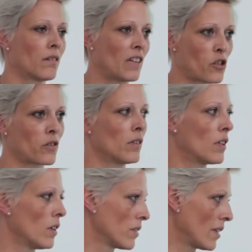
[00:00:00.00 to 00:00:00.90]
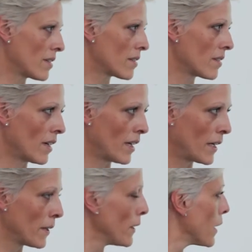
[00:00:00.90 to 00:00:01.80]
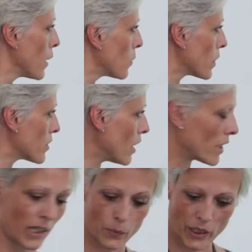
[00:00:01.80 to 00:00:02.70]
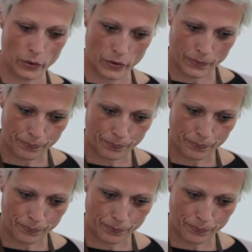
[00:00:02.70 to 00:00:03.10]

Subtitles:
national context we're talking about.